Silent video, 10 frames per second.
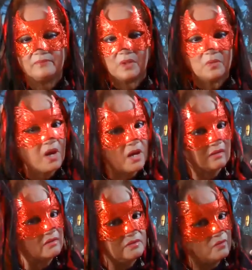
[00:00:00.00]
The rock
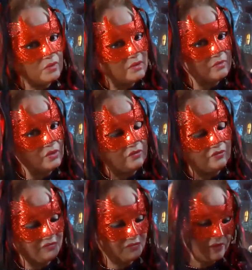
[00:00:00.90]
wouldn't move.
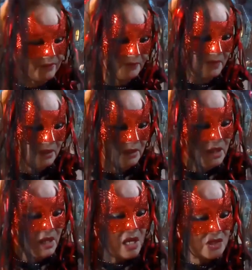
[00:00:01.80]

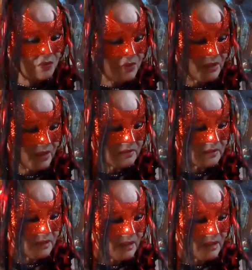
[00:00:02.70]
Conjecturing that